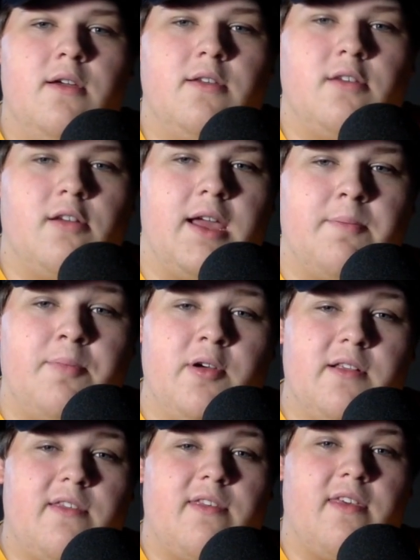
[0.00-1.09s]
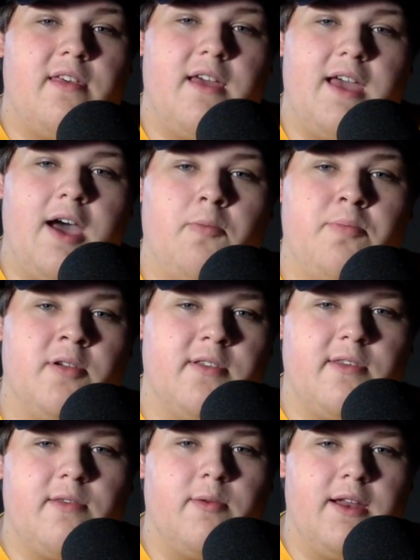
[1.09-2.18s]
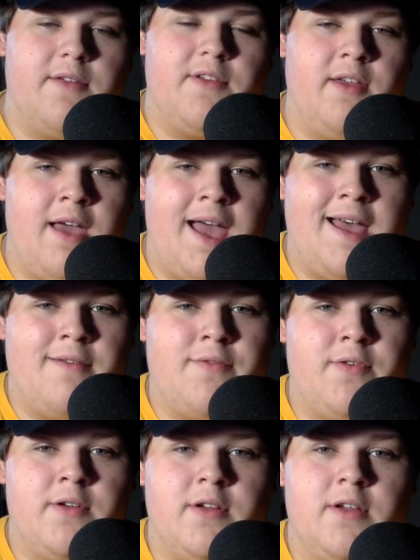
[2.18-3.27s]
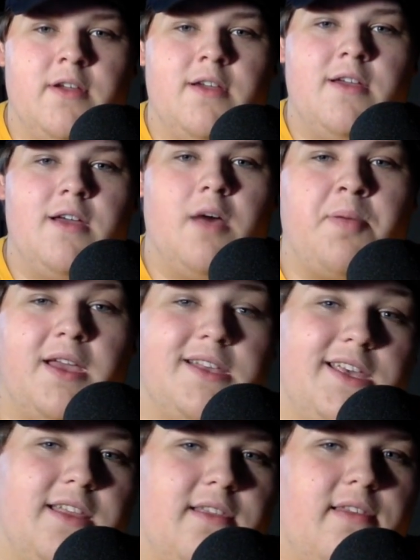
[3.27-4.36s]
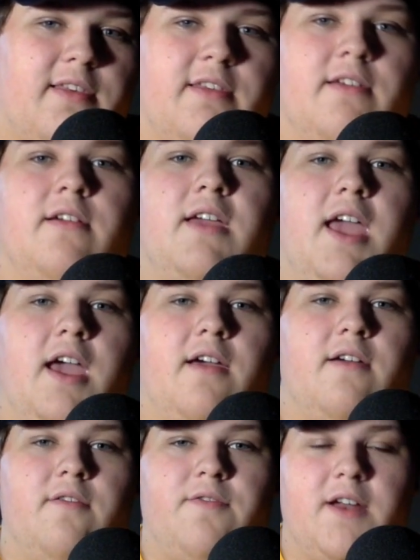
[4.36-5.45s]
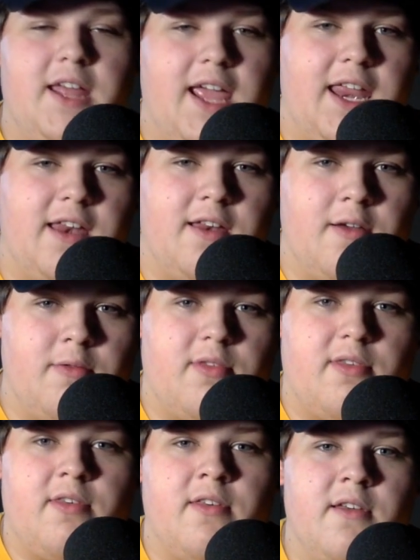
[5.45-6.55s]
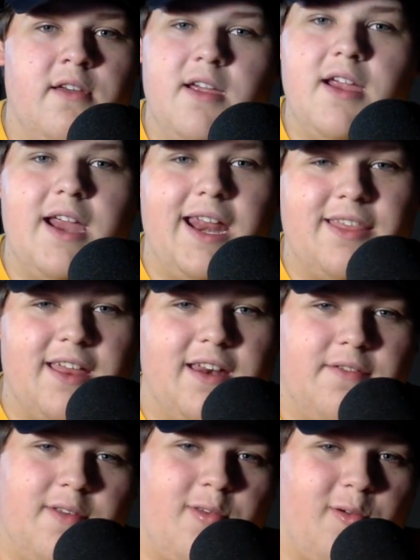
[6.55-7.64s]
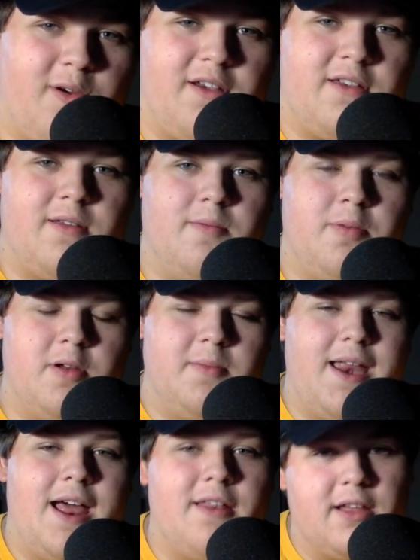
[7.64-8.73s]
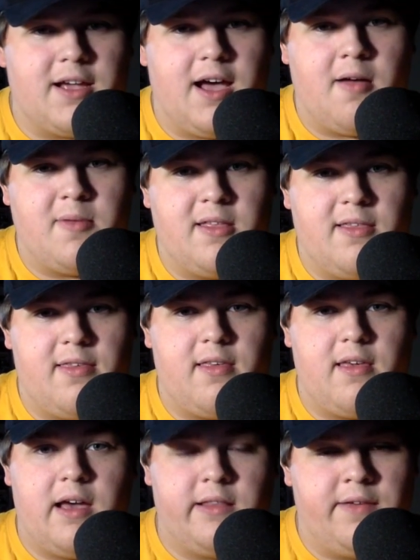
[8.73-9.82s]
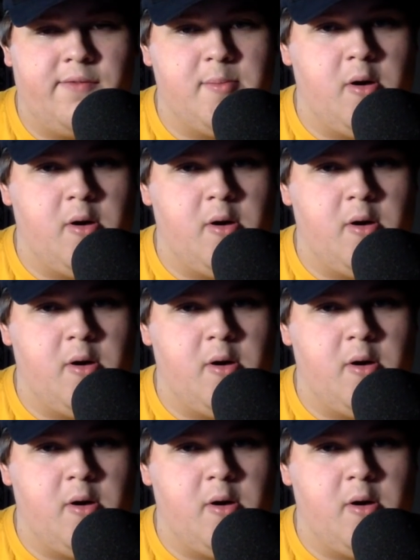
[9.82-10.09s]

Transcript: your inputs, outputs, whatever you have, opinions, funny anecdotes, anything of the sort put them down in the comments. I'll leave them